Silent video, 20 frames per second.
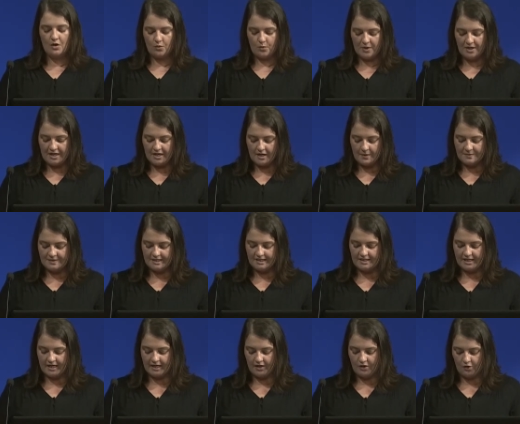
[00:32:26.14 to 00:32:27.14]
Running Upstate
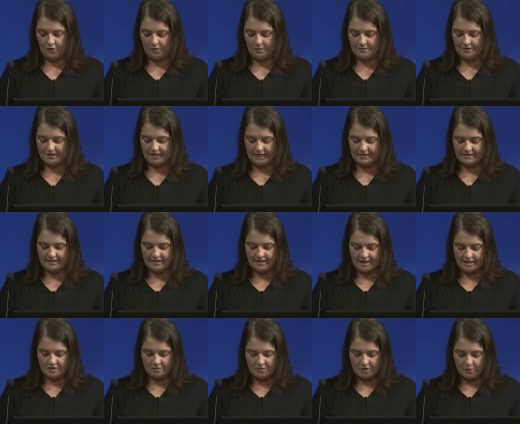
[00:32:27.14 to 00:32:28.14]
Tiny Homes has
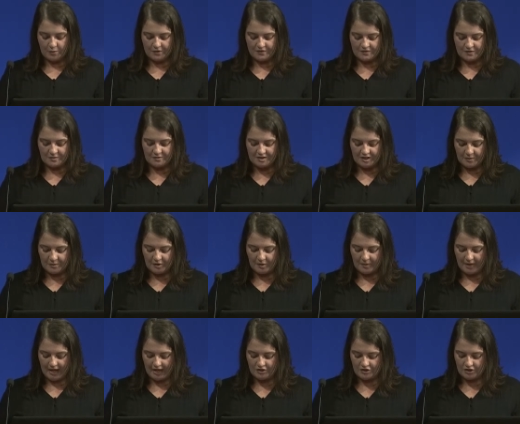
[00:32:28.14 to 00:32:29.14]
connected me with some deeply
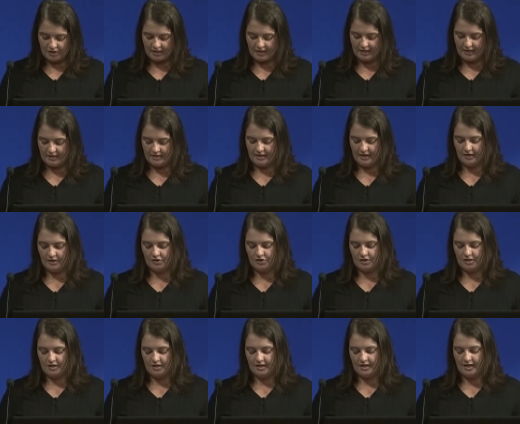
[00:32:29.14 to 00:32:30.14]
passionate,
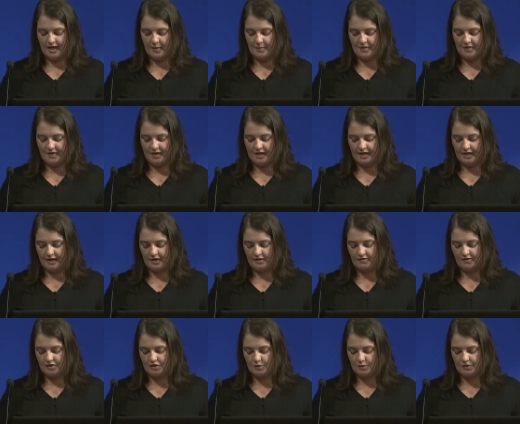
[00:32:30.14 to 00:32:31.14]
intelligent, and empathetic
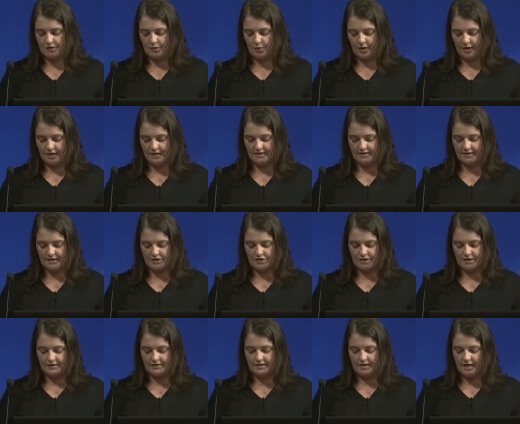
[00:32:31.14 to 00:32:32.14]
individuals and
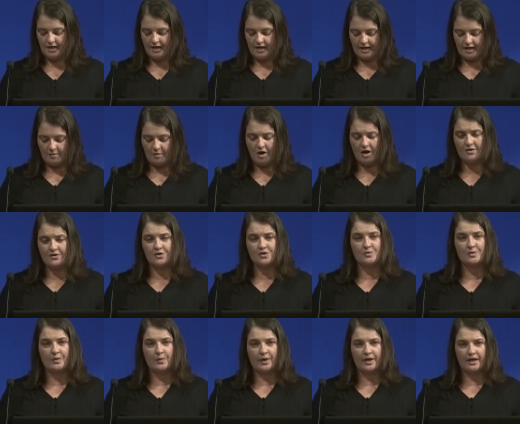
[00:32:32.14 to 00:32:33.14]
organizations, and I'm honored to
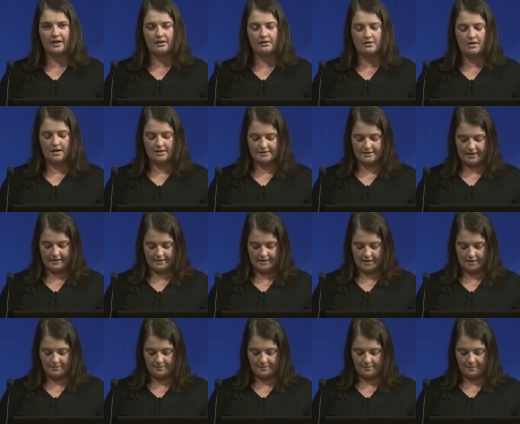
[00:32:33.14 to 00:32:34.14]
be working alongside
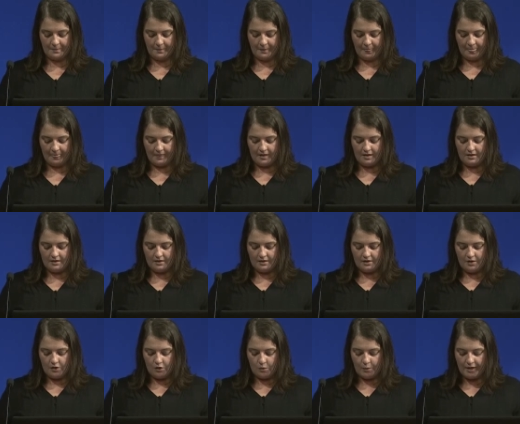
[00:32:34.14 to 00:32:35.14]
them.
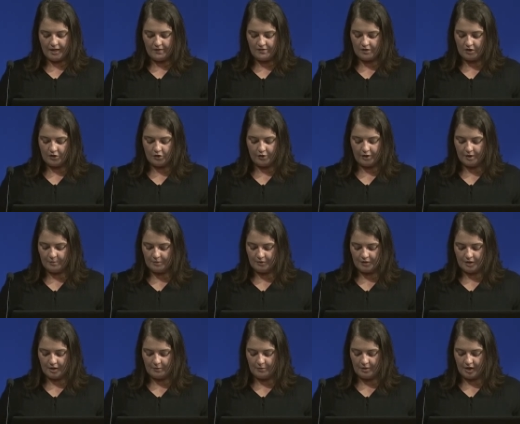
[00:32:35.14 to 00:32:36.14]
We have an incredible
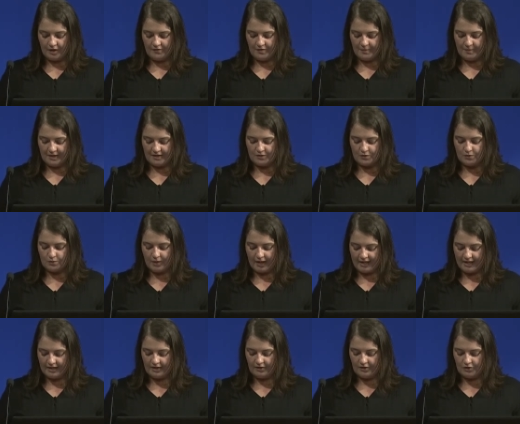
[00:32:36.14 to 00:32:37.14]
nonprofit based right
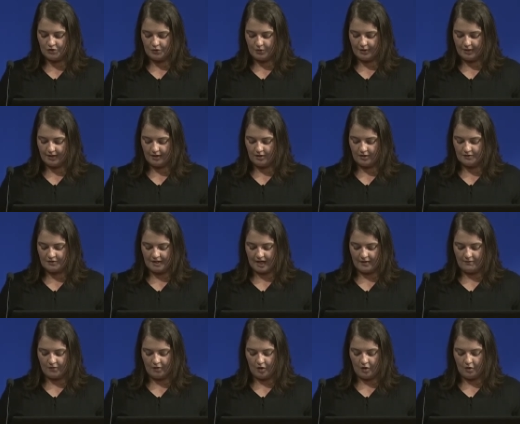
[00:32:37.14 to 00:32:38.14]
here in Troy called
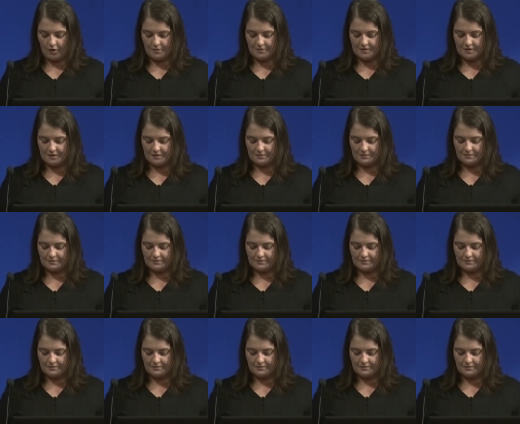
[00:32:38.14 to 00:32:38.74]
Time for Homes.